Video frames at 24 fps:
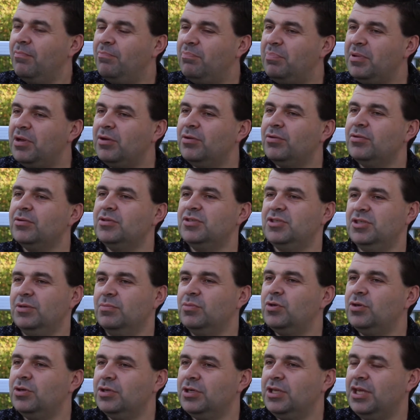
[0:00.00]
build some
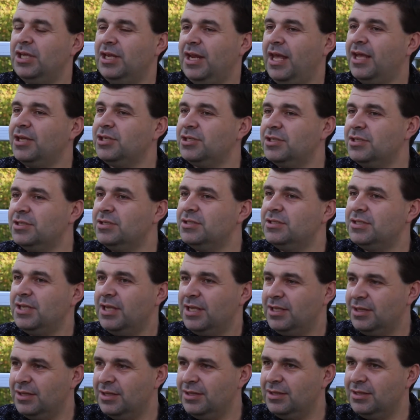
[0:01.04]
good connections
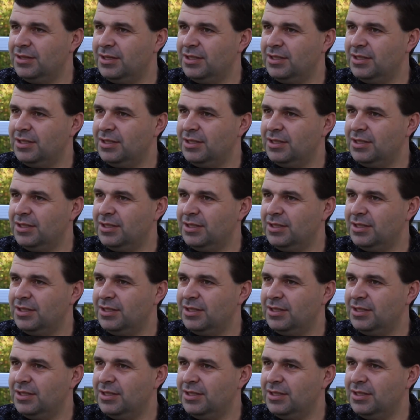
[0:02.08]
in